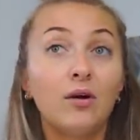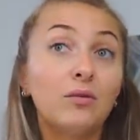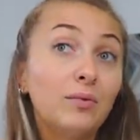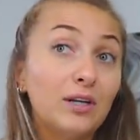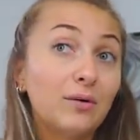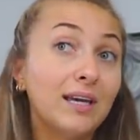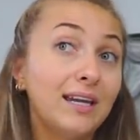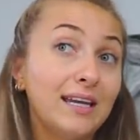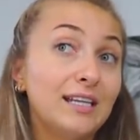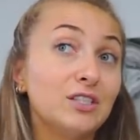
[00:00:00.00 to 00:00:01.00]
and we don't
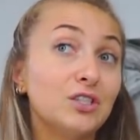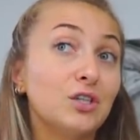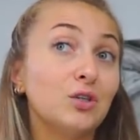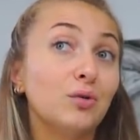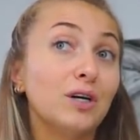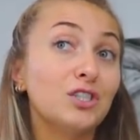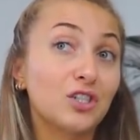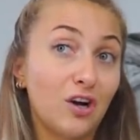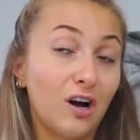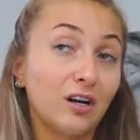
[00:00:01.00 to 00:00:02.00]
get into
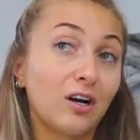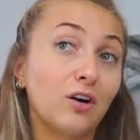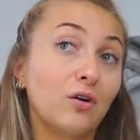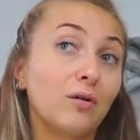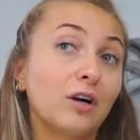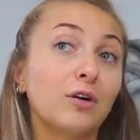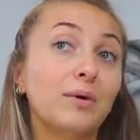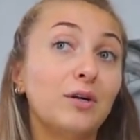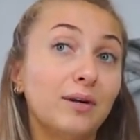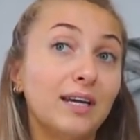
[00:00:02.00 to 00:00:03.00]
Chicago or
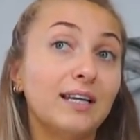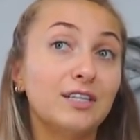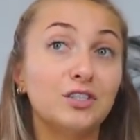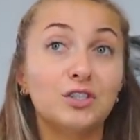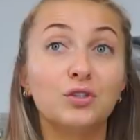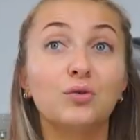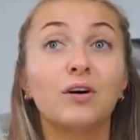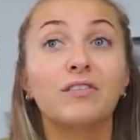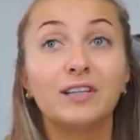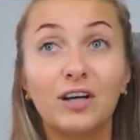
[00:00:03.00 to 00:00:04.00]
we don't get into
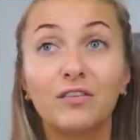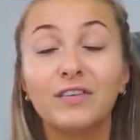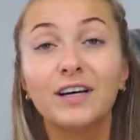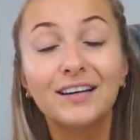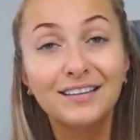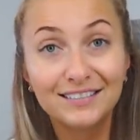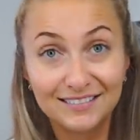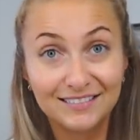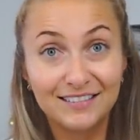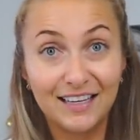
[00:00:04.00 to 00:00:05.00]
Philadelphia
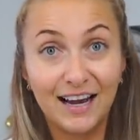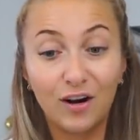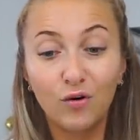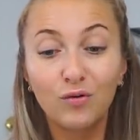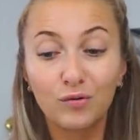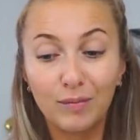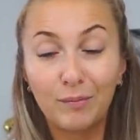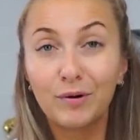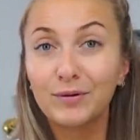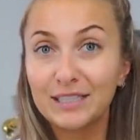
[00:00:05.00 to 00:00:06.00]
now.
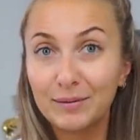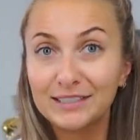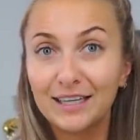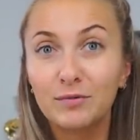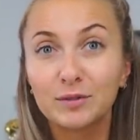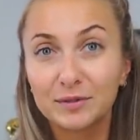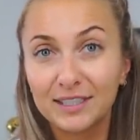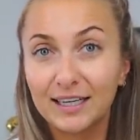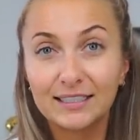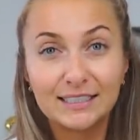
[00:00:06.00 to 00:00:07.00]
Remember what time I said we were supposed
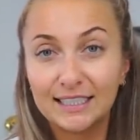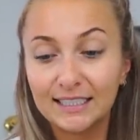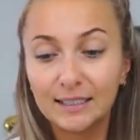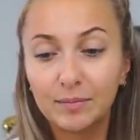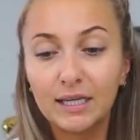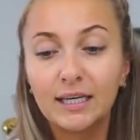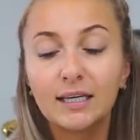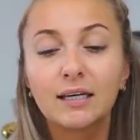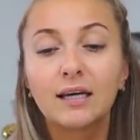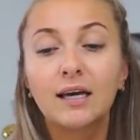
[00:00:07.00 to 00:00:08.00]
to get at 6
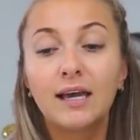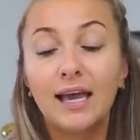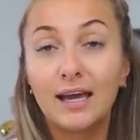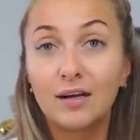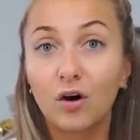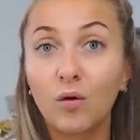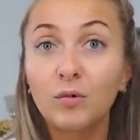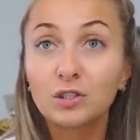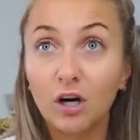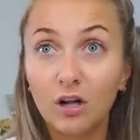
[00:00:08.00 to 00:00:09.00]
something? And
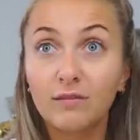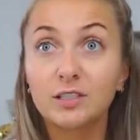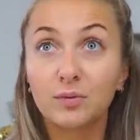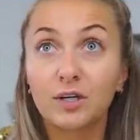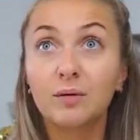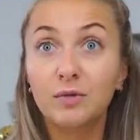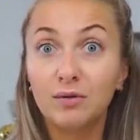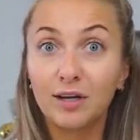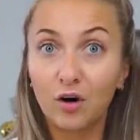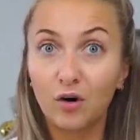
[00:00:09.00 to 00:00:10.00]
almost all of us were
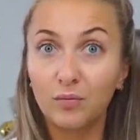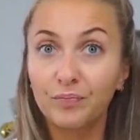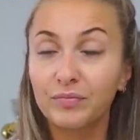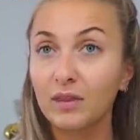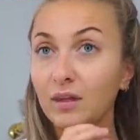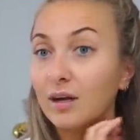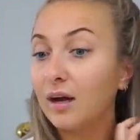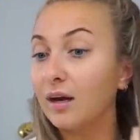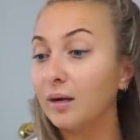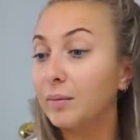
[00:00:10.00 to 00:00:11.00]
commuting home.
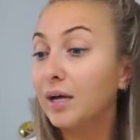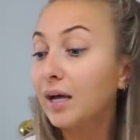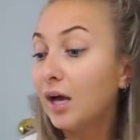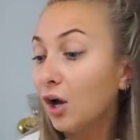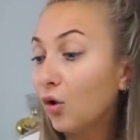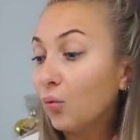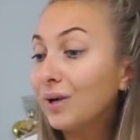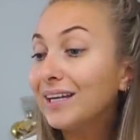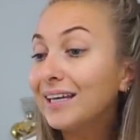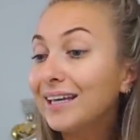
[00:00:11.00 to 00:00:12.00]
Um,
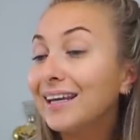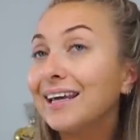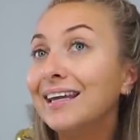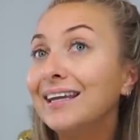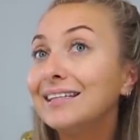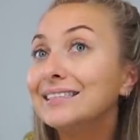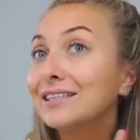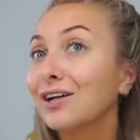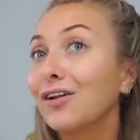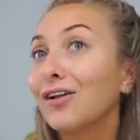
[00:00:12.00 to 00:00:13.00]
we didn't get in
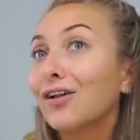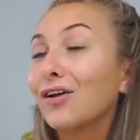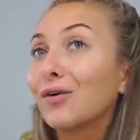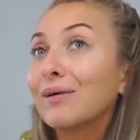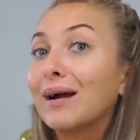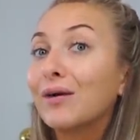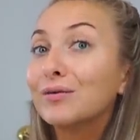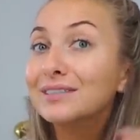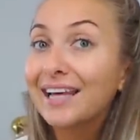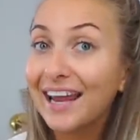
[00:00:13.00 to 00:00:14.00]
until
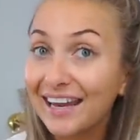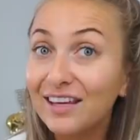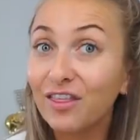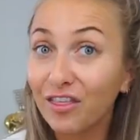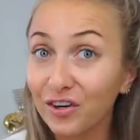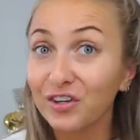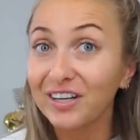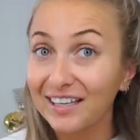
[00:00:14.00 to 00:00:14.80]
around 8.30.